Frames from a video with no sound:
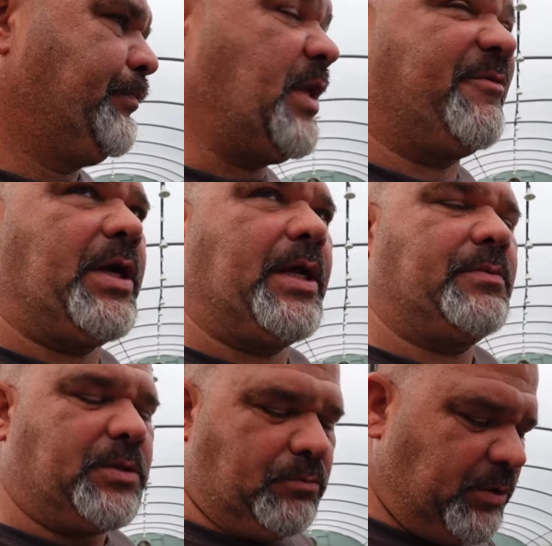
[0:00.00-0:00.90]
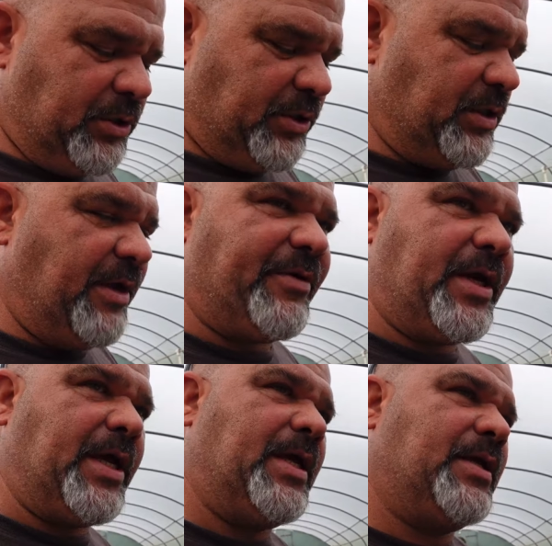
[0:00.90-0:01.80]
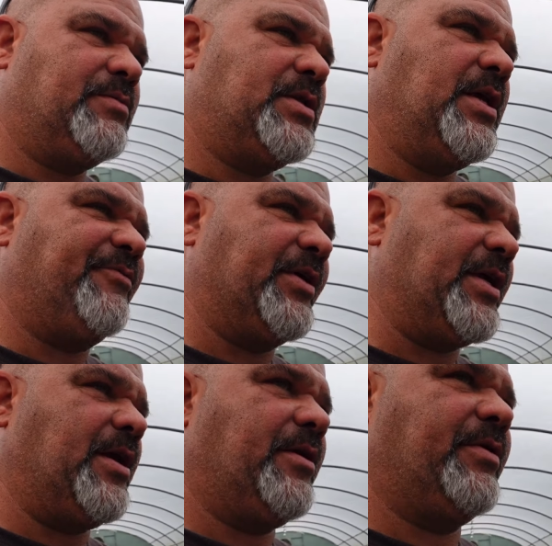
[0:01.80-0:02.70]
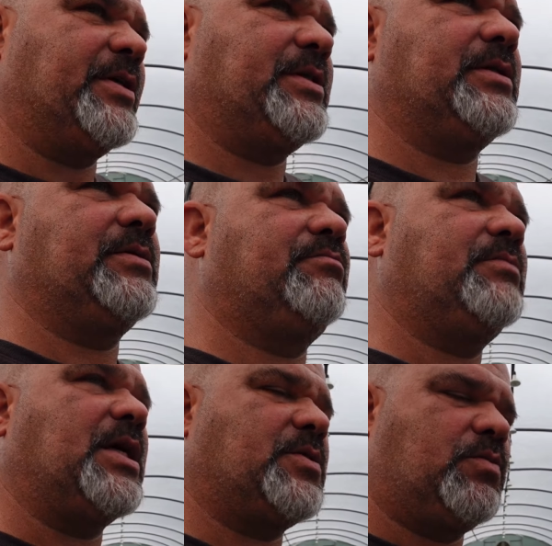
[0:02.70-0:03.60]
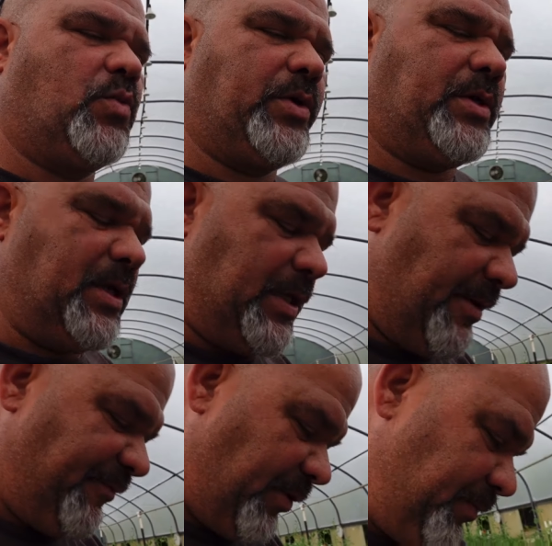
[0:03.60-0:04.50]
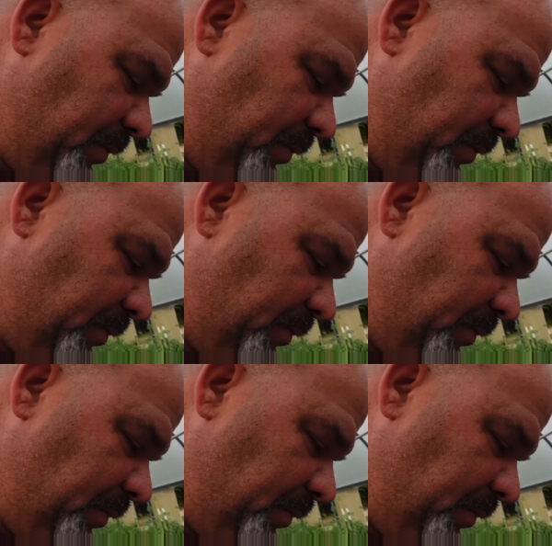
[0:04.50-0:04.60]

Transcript: different names, just different names, different characteristics. That's where you get that from.